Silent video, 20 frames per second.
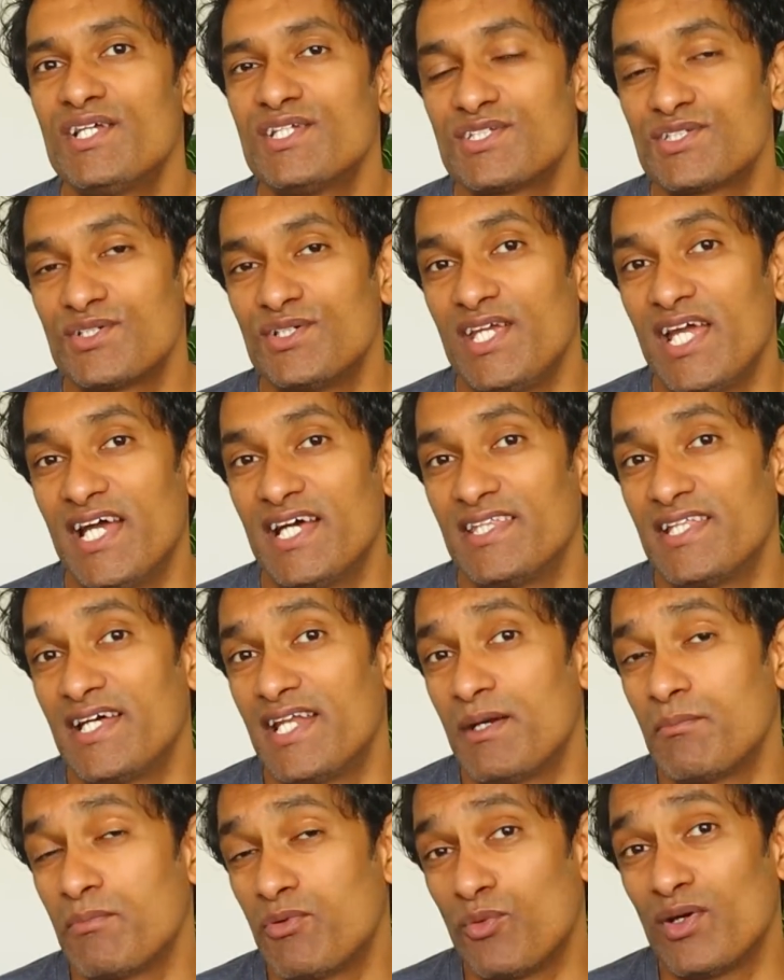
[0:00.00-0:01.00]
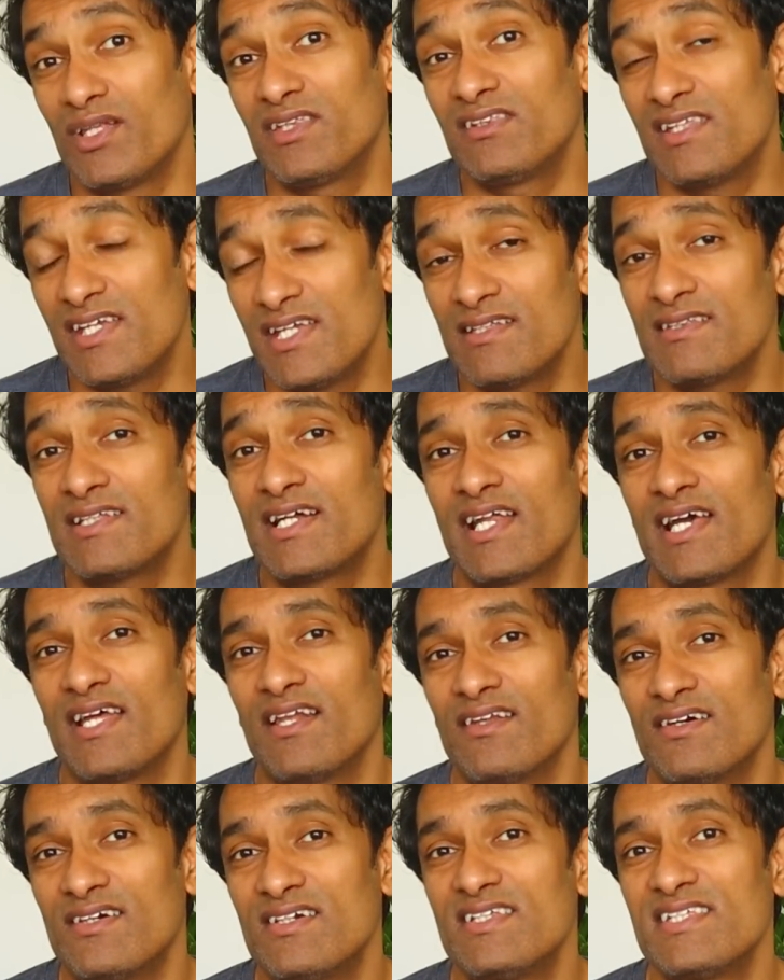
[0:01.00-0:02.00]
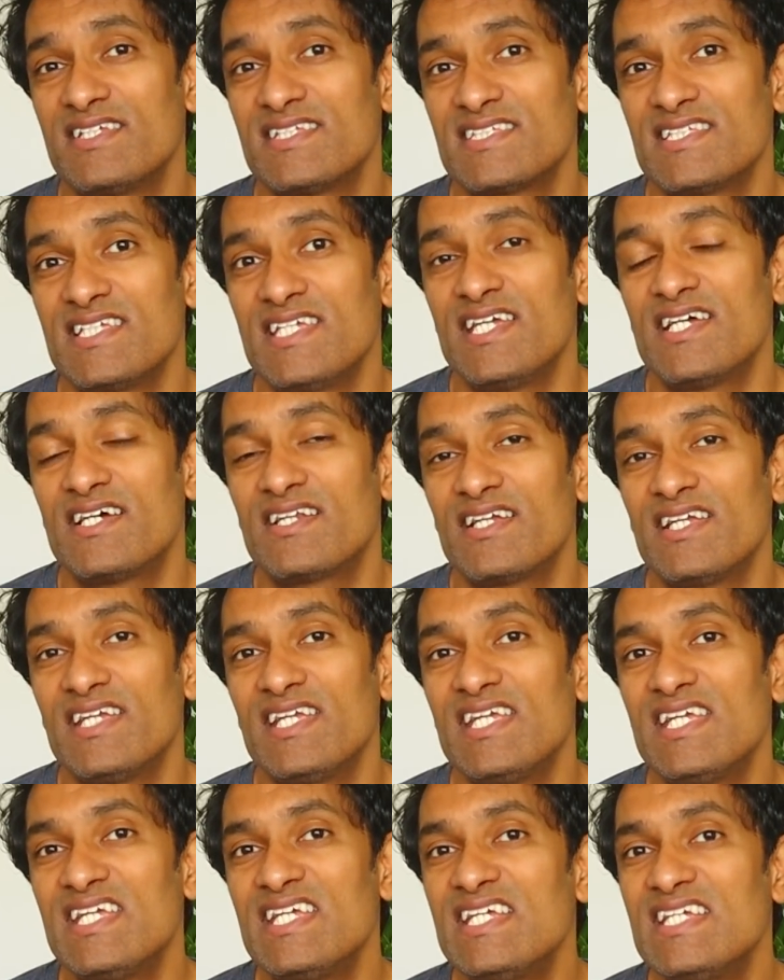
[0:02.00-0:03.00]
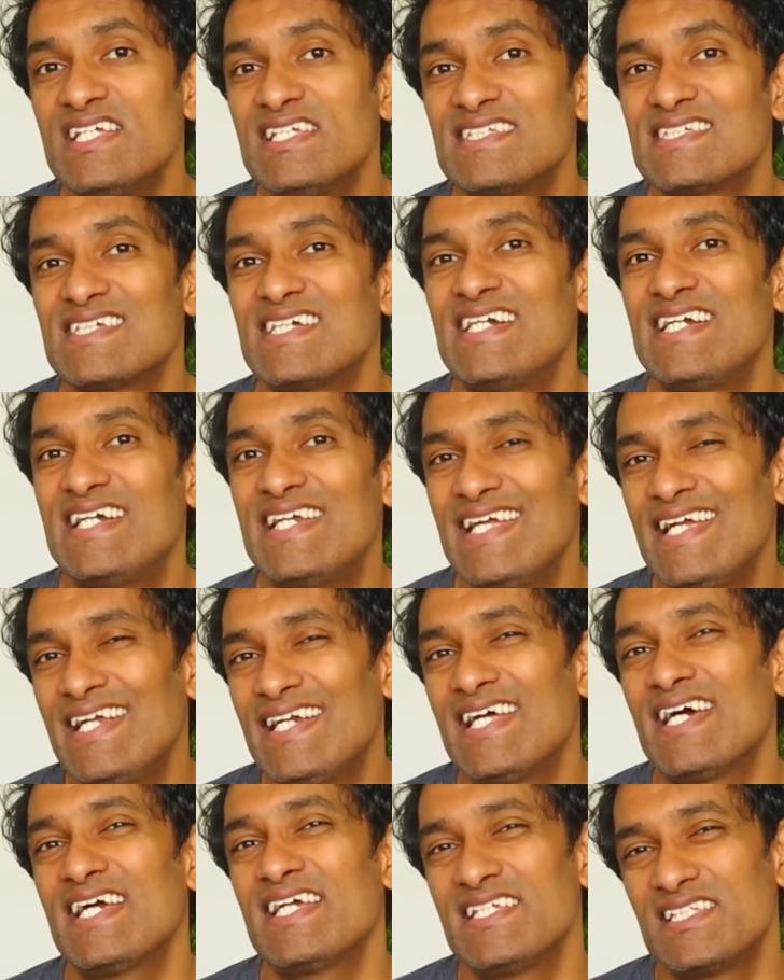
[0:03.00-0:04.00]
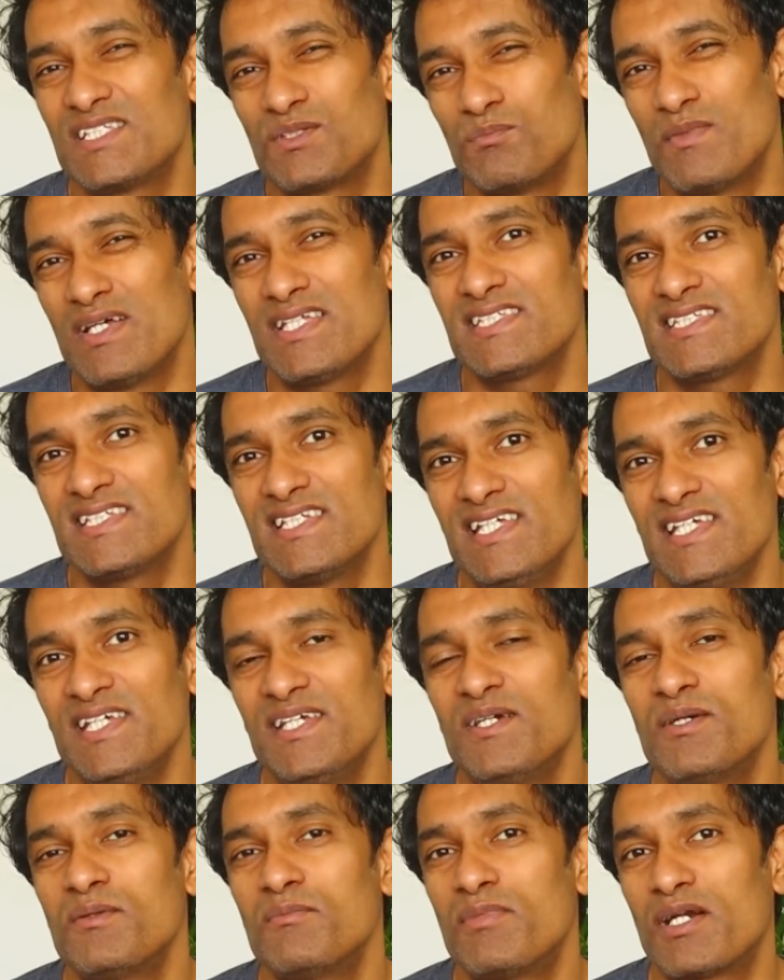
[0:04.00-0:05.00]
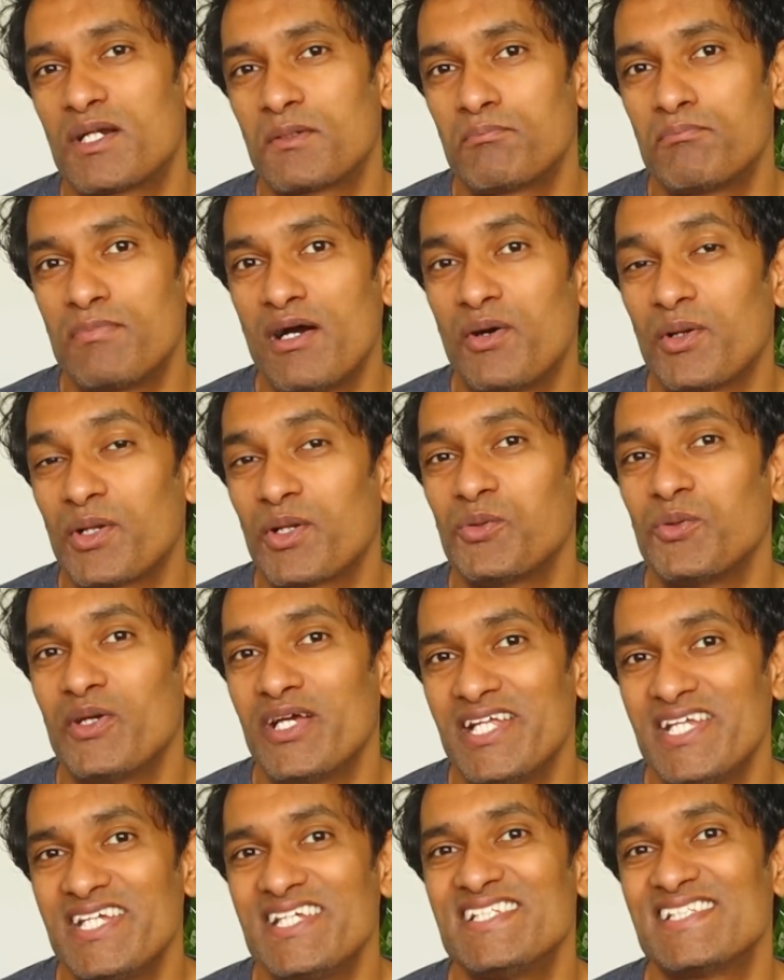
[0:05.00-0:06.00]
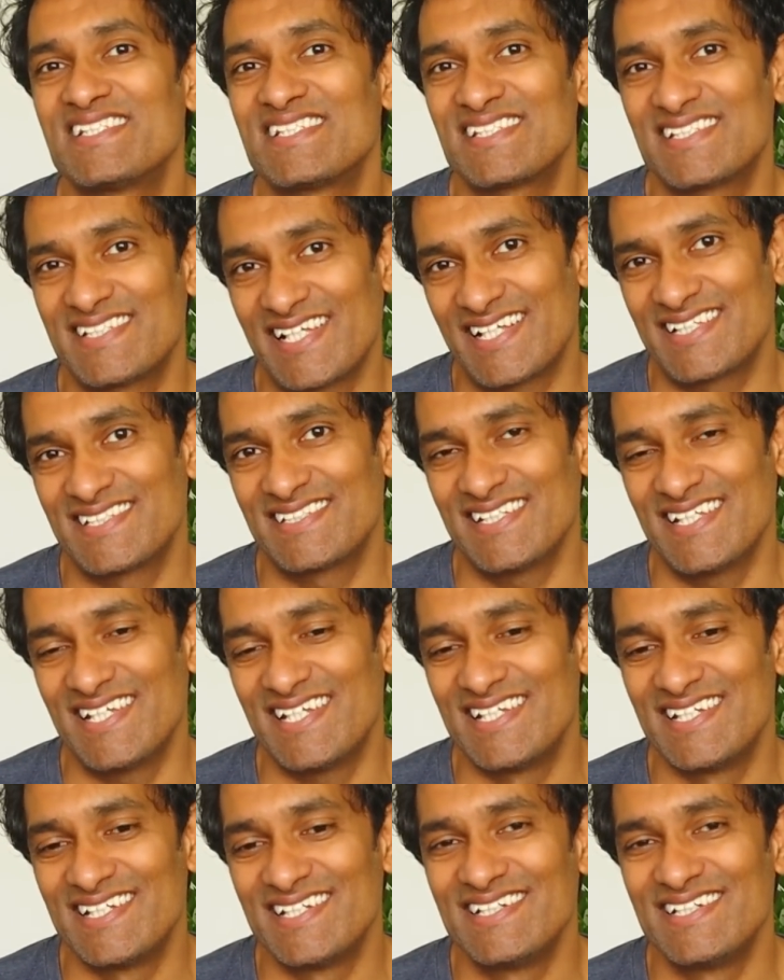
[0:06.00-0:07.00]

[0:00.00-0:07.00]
So yeah, the number one thing that I learned this year is data is messy, but Power Query is sexy.